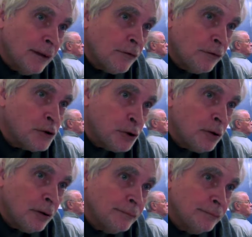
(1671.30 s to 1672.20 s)
That's for
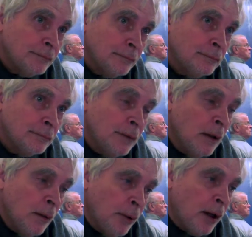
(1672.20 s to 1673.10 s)
sure.
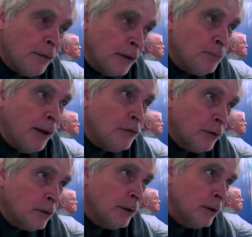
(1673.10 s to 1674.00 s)
But I think
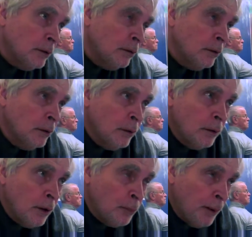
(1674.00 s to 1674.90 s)
basically
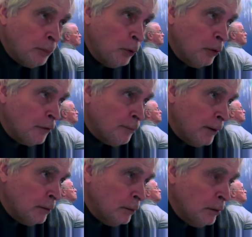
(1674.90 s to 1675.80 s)
there are people who would have
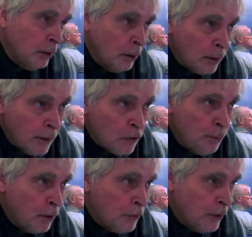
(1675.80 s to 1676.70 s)
been
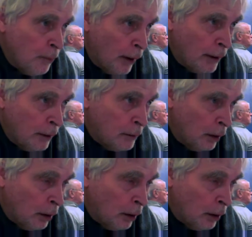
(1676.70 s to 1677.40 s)
conspiracy-minded,